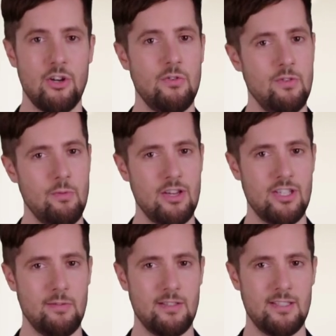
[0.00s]
how someone
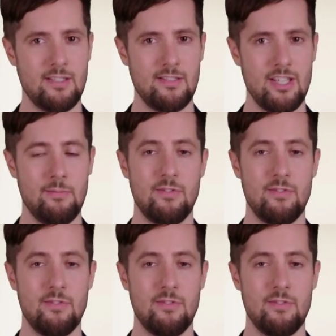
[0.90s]
else might see the same